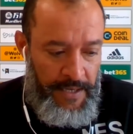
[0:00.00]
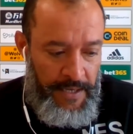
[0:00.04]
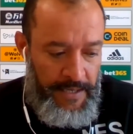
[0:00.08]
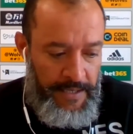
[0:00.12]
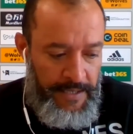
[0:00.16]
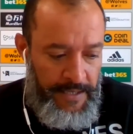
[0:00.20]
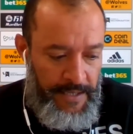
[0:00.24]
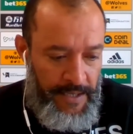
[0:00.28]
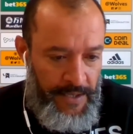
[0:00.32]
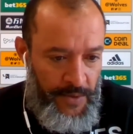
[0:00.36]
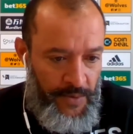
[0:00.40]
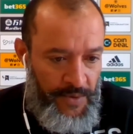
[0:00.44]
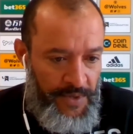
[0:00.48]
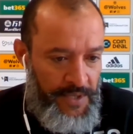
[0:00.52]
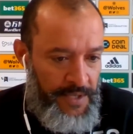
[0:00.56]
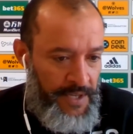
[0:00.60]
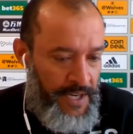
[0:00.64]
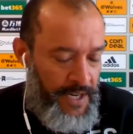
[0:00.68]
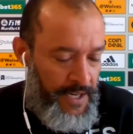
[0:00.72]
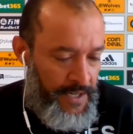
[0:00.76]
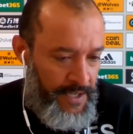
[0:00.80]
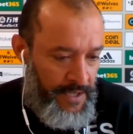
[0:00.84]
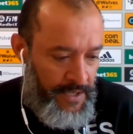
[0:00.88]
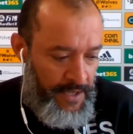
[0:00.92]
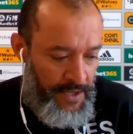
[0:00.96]
since we
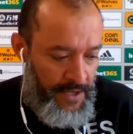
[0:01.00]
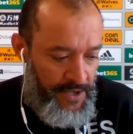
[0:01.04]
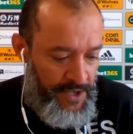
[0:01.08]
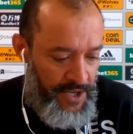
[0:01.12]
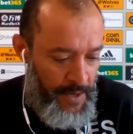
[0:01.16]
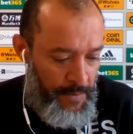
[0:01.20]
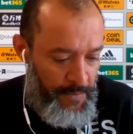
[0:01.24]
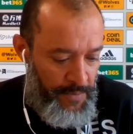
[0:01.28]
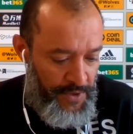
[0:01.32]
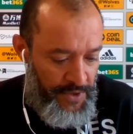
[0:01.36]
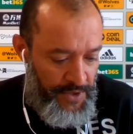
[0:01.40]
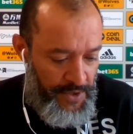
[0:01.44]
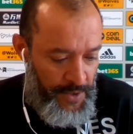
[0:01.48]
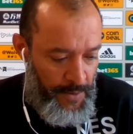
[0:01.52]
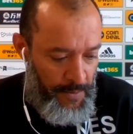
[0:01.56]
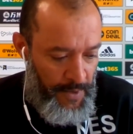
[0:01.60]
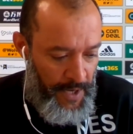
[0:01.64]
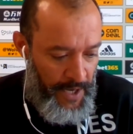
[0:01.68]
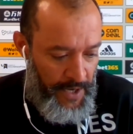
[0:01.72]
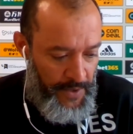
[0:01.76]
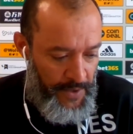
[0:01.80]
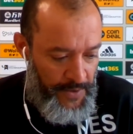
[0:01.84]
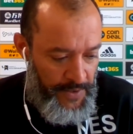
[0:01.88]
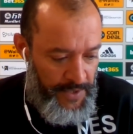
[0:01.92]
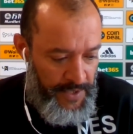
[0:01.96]
started in Championship,
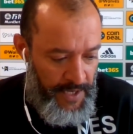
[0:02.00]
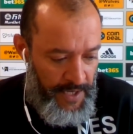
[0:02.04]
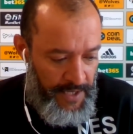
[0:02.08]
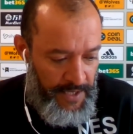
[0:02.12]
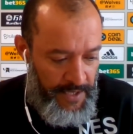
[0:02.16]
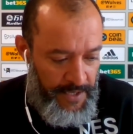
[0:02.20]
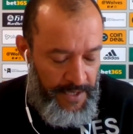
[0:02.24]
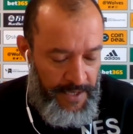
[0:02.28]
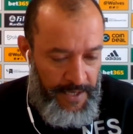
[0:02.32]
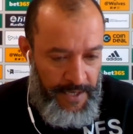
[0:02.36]
like you said.